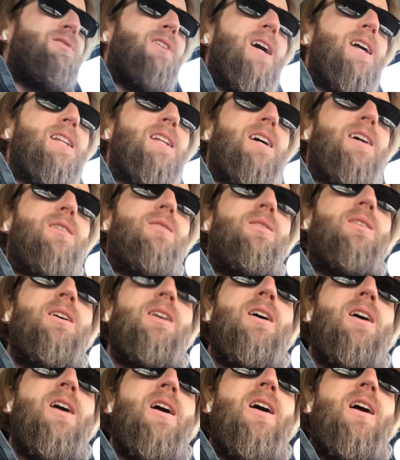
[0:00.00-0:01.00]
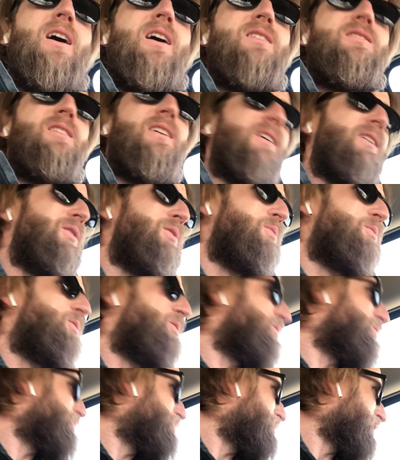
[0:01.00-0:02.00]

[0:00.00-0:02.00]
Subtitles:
right now as I go to